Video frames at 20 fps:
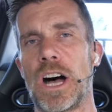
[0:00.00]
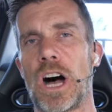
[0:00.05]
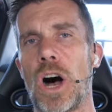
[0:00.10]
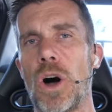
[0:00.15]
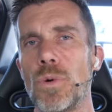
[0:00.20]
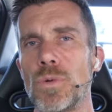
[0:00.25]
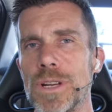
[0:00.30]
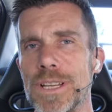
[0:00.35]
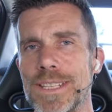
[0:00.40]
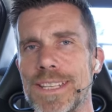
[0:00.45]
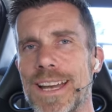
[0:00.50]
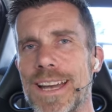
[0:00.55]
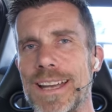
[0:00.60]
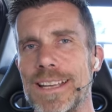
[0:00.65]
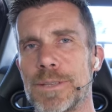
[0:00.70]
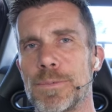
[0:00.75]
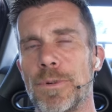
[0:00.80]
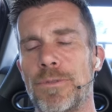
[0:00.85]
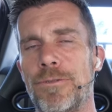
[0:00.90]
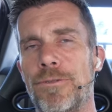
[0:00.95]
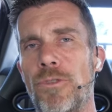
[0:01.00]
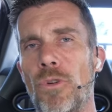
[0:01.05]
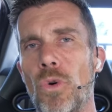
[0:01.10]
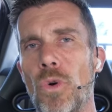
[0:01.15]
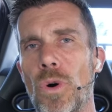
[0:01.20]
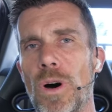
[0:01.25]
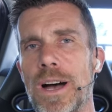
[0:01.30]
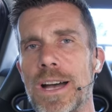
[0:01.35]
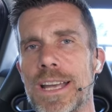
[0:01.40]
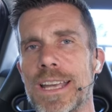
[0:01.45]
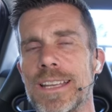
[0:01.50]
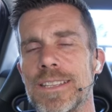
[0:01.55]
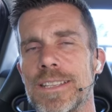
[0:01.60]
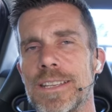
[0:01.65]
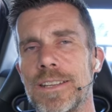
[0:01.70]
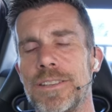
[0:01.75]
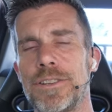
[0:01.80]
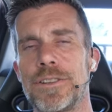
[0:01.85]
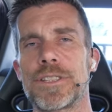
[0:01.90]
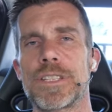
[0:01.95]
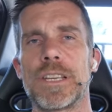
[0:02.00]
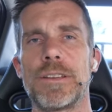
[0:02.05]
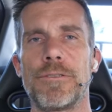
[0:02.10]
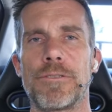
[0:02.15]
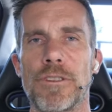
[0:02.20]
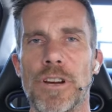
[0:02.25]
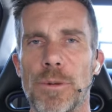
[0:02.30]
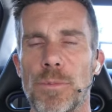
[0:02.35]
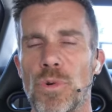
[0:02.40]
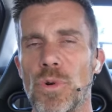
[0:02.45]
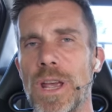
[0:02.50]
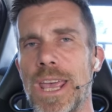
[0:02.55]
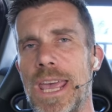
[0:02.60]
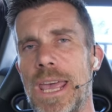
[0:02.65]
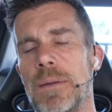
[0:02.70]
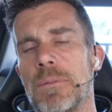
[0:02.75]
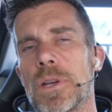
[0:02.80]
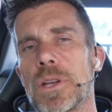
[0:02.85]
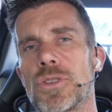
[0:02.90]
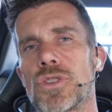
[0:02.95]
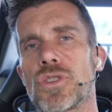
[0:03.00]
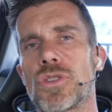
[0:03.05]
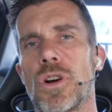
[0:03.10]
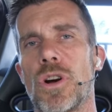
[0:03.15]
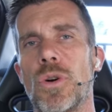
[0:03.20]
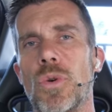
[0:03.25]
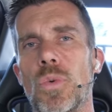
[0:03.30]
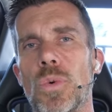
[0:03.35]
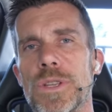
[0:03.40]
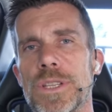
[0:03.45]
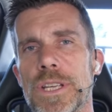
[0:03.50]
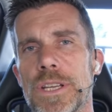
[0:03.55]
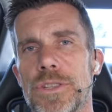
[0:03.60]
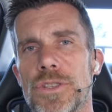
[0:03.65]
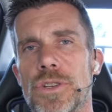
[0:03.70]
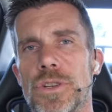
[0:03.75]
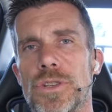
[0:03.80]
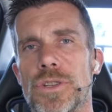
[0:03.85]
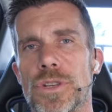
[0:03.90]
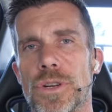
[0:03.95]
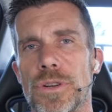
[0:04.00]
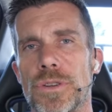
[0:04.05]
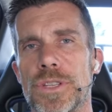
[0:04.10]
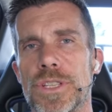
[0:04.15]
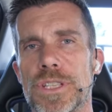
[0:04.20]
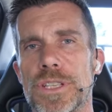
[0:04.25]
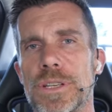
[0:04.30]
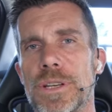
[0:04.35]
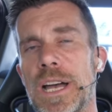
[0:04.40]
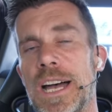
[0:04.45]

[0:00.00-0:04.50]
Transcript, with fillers: older days before continuously variable cam control was introduced,